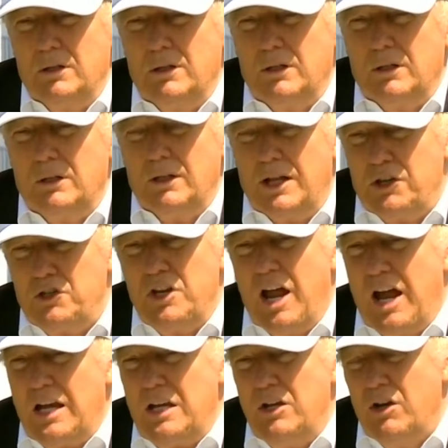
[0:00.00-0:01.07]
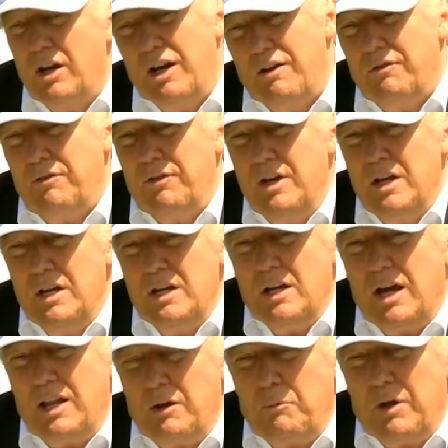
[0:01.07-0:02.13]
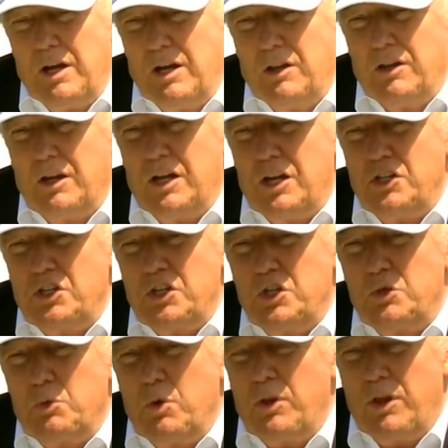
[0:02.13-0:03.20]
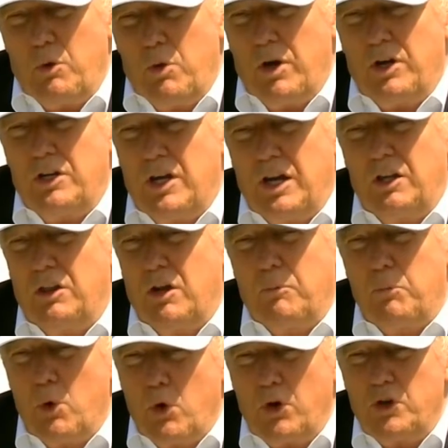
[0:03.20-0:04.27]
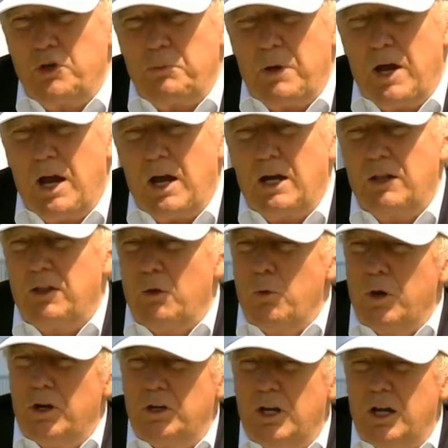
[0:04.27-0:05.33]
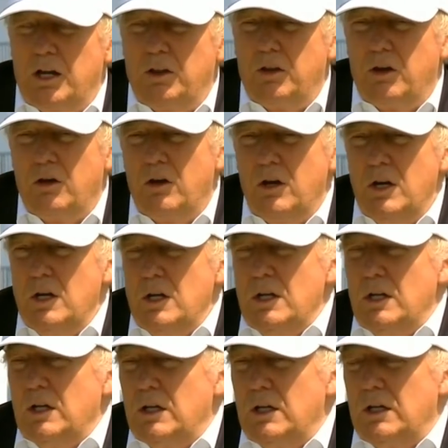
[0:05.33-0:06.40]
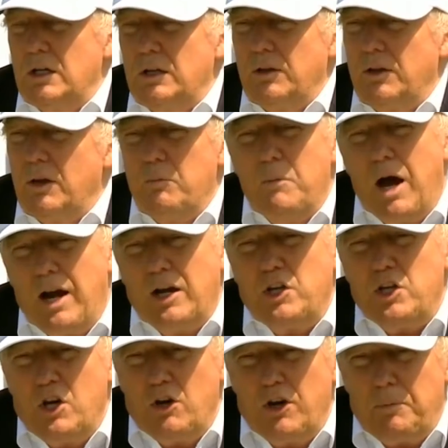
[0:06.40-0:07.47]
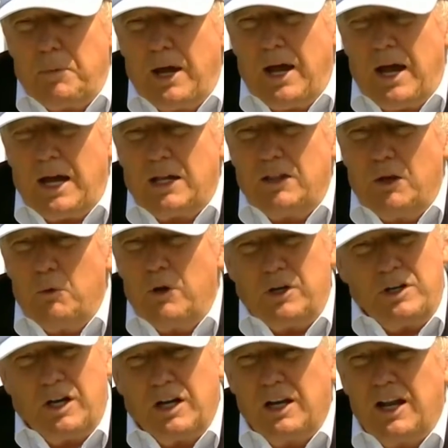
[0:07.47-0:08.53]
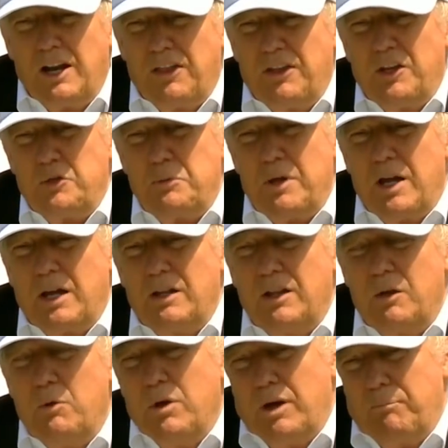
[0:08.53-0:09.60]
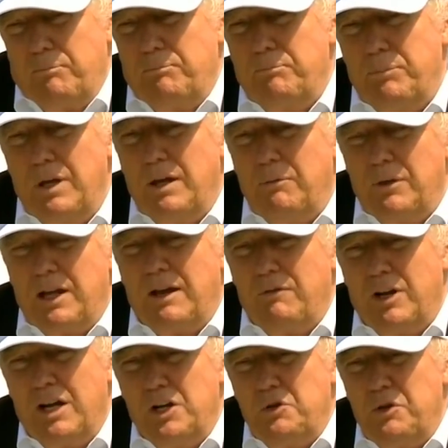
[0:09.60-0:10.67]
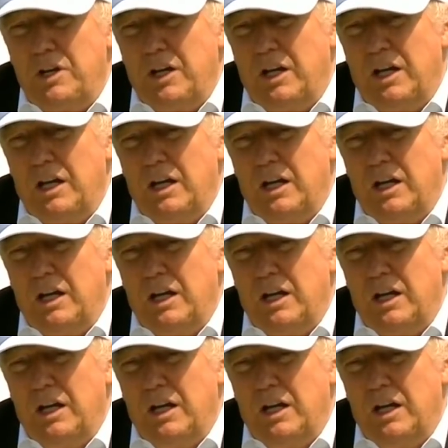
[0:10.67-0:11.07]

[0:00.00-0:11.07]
last night. You're going to have, I think, many other cases where they want to take their borders back, they want to take their monetary back, they want to take a lot of things back. They want to be able to have a country again.